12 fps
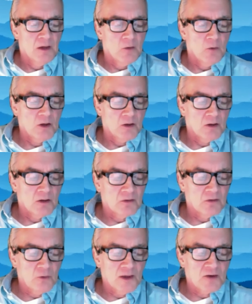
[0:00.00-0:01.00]
Well,
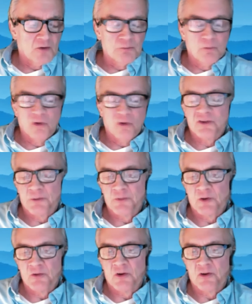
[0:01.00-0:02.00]
the way most
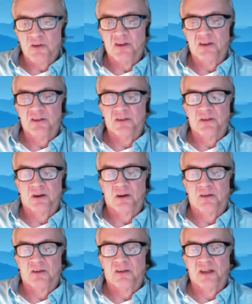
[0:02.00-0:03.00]
cryptocurrencies
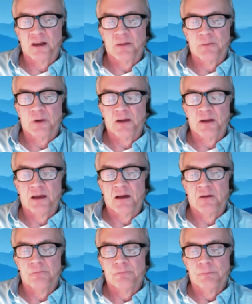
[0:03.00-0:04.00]
are set up right
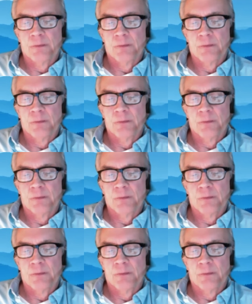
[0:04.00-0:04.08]
now,